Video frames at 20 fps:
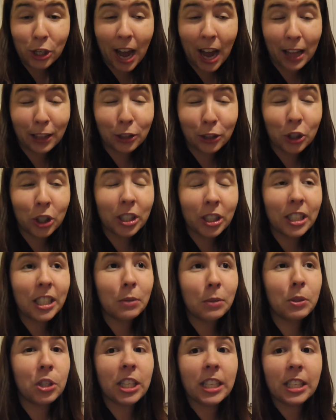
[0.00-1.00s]

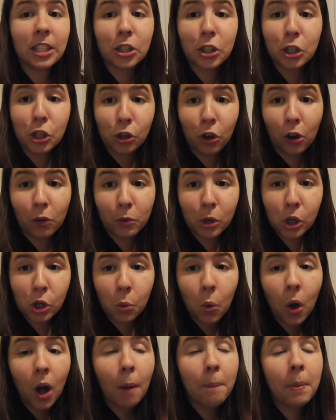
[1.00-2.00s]
challenges, which is the genre
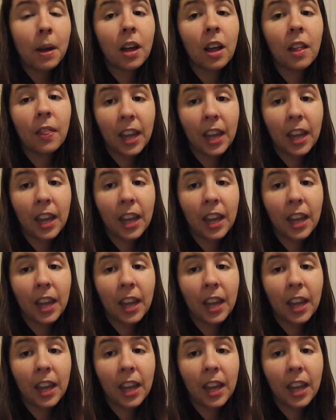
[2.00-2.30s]
swap,